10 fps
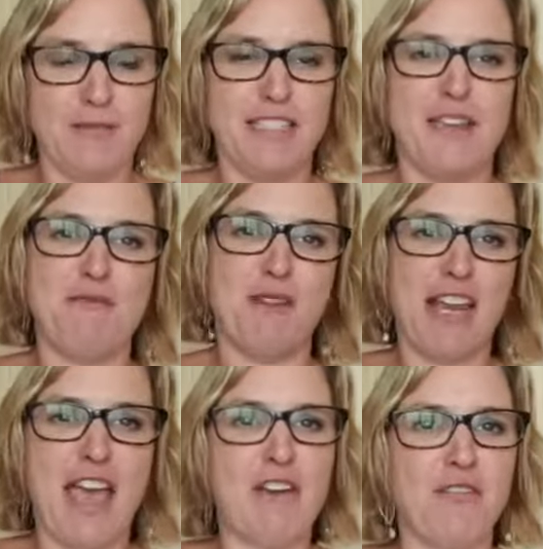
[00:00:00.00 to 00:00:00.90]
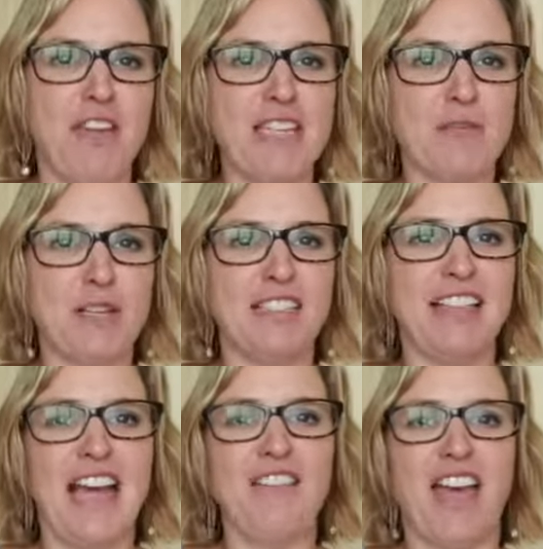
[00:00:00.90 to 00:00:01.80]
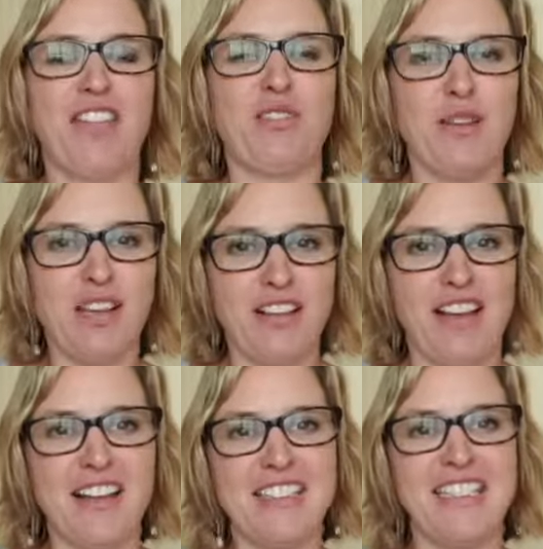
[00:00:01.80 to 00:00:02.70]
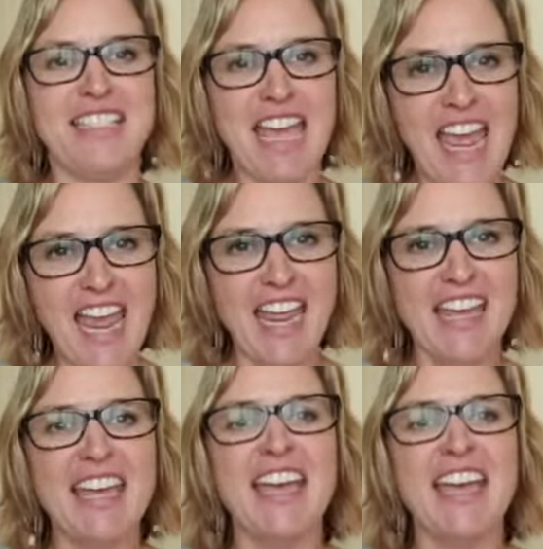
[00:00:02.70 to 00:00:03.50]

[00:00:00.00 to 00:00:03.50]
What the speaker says: We said we were going to have a Facebook Live at 3 o'clock today